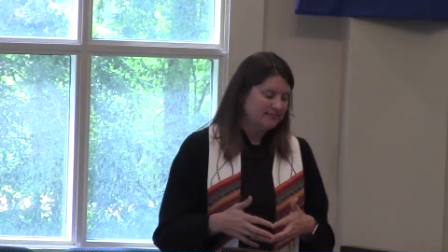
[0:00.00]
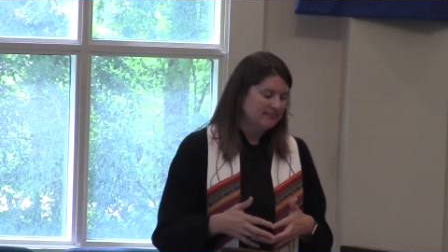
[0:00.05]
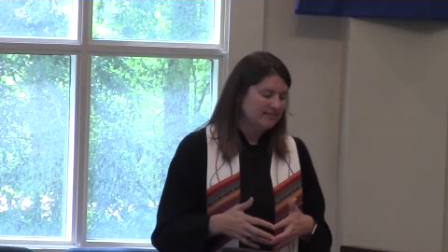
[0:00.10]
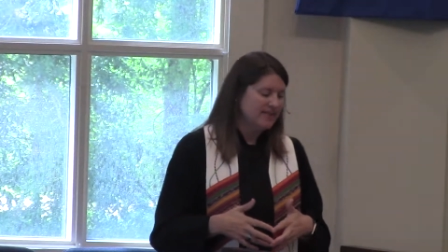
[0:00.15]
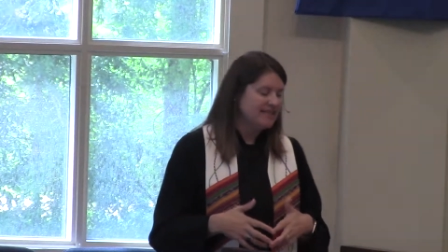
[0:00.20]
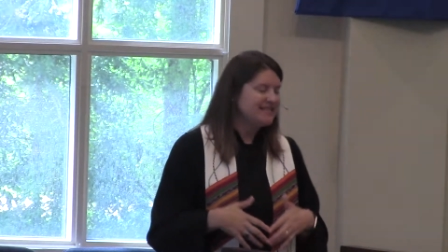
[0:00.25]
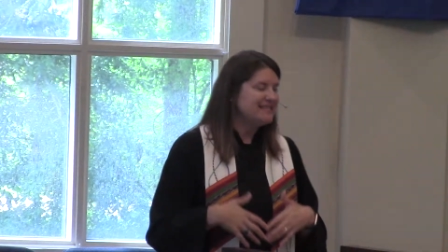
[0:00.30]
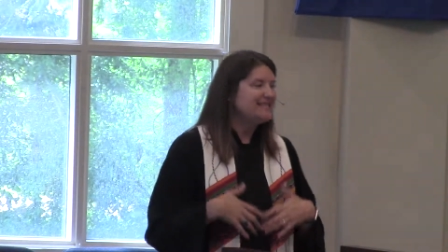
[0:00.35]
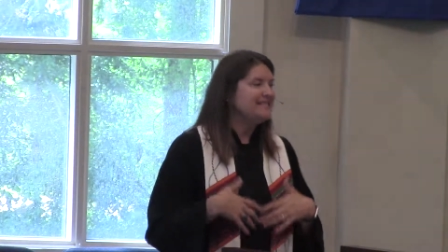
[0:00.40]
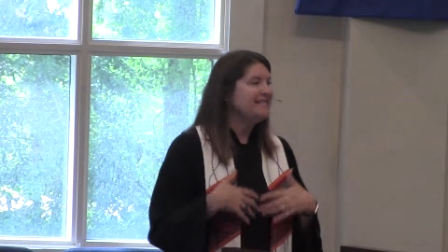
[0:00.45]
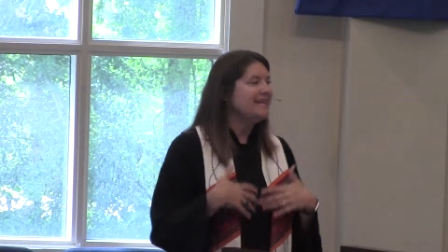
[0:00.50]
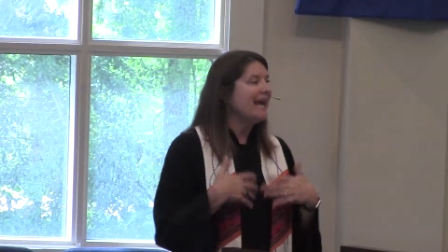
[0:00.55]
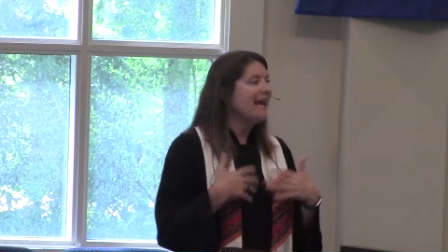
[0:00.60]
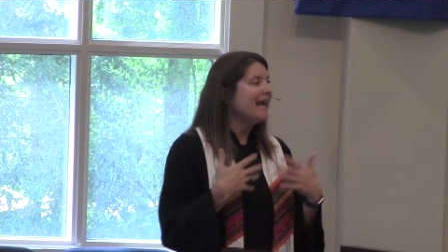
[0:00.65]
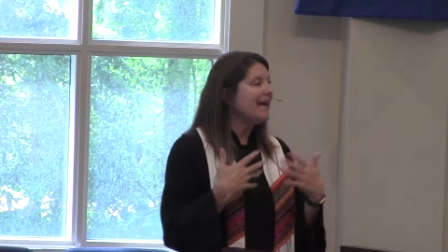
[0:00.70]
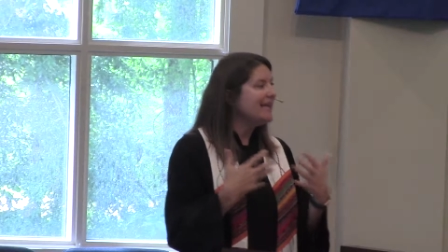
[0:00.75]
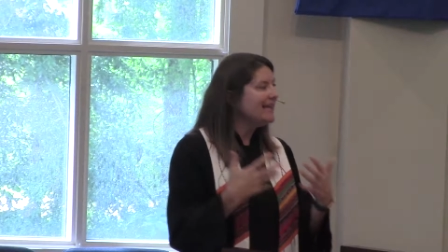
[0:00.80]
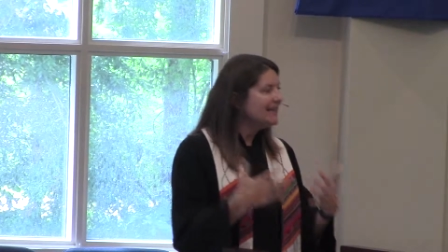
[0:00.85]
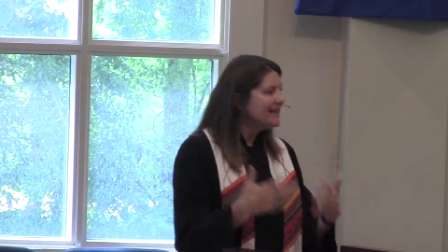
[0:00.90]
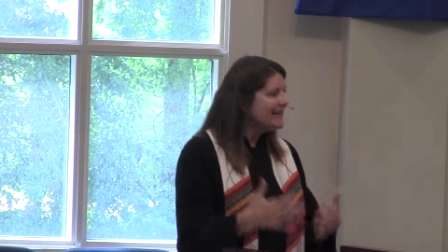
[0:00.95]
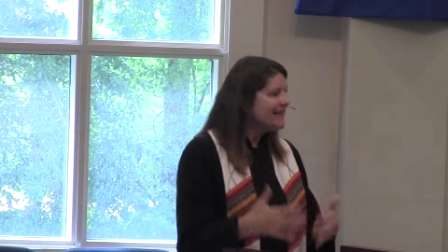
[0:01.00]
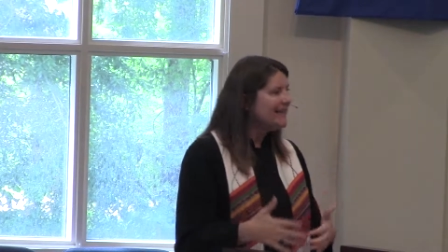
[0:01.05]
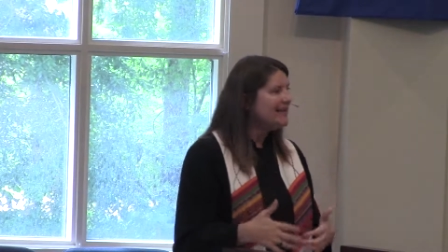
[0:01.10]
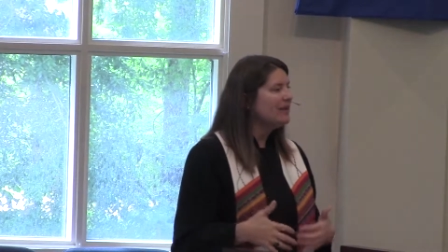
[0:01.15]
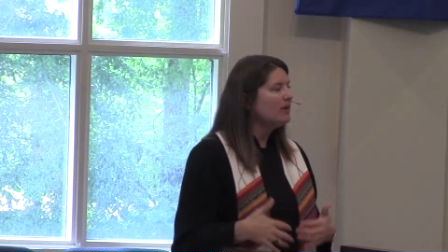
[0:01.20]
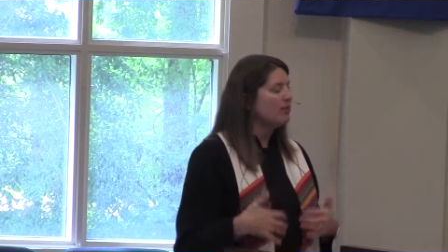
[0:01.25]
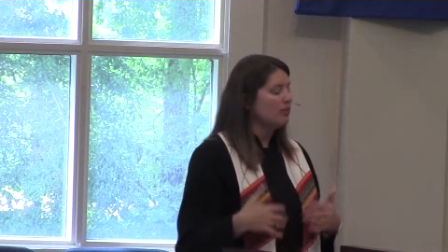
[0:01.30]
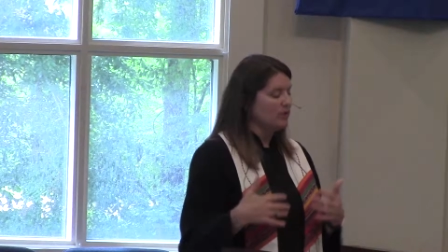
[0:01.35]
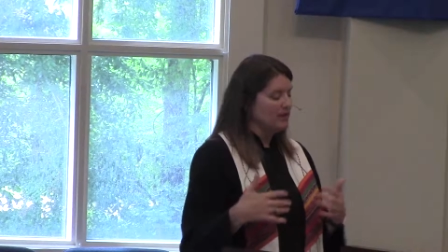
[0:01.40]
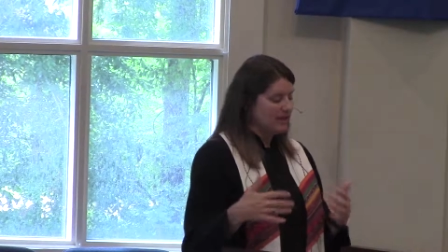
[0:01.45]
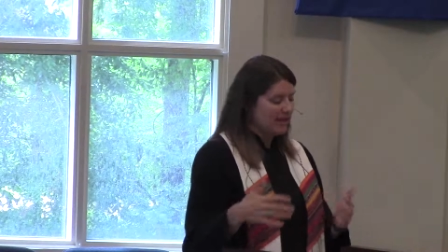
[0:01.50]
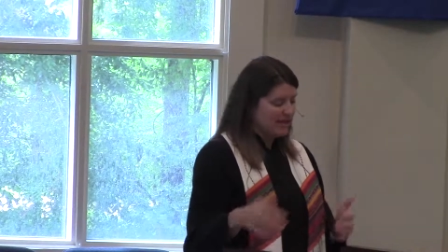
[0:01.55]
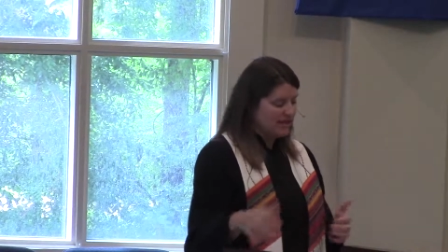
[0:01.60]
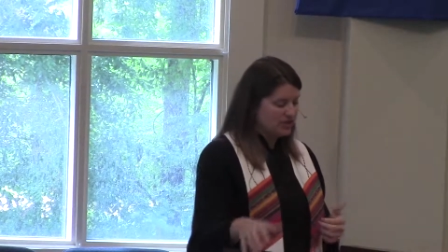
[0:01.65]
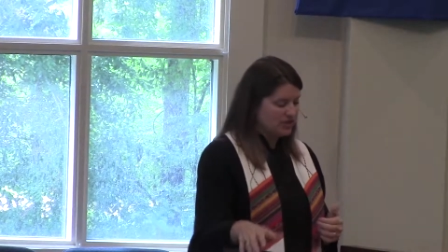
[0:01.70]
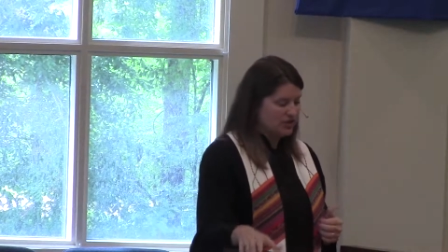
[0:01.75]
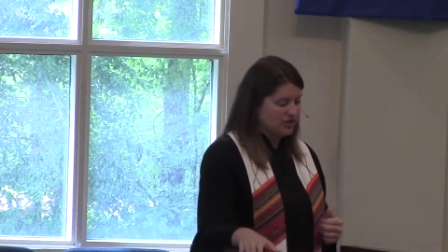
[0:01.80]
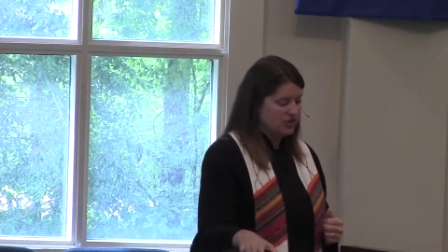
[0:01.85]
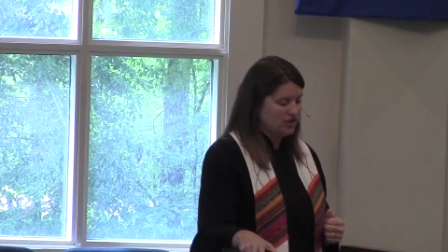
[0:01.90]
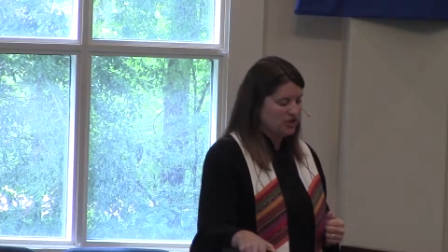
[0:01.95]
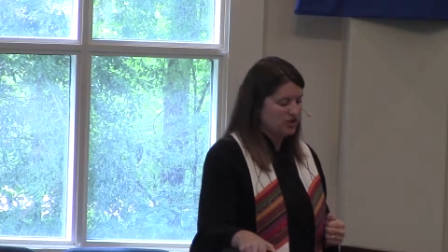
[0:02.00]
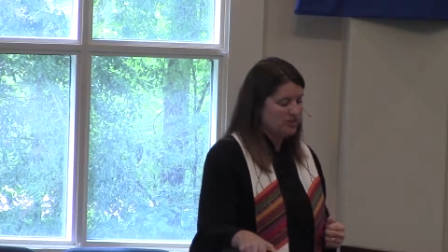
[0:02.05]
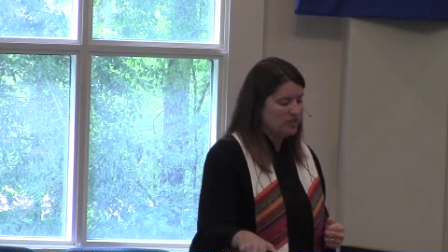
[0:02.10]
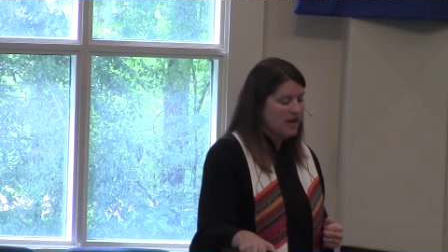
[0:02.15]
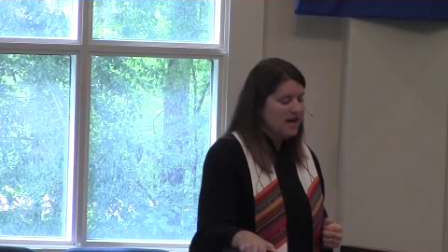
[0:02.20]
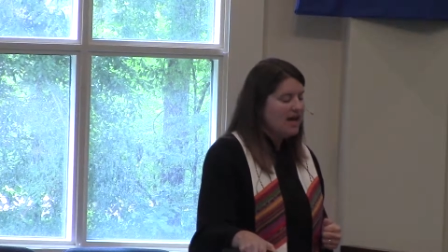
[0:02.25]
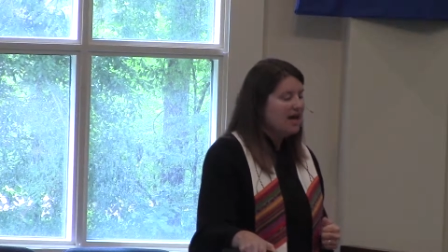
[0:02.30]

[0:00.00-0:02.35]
a daily relationship,